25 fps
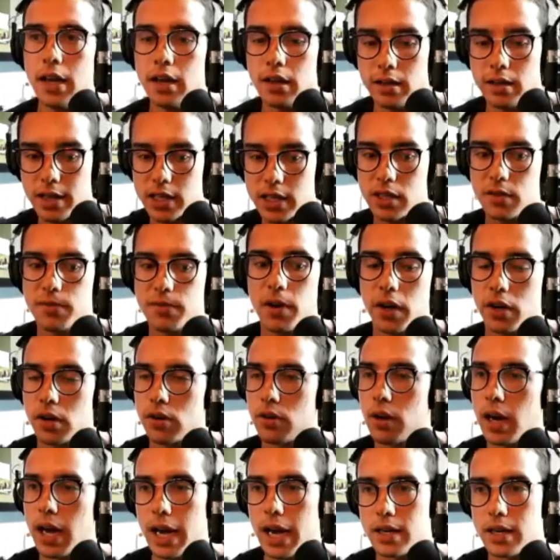this
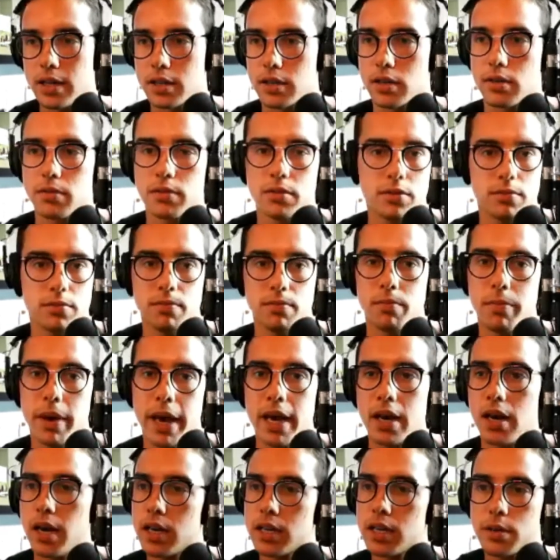funnel has
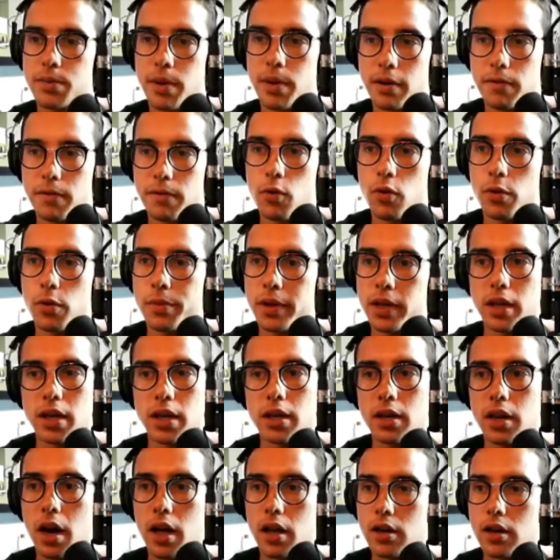made us about 4 million
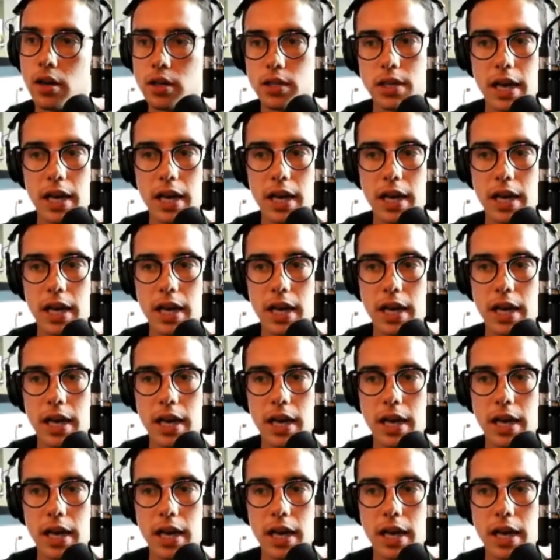dollars."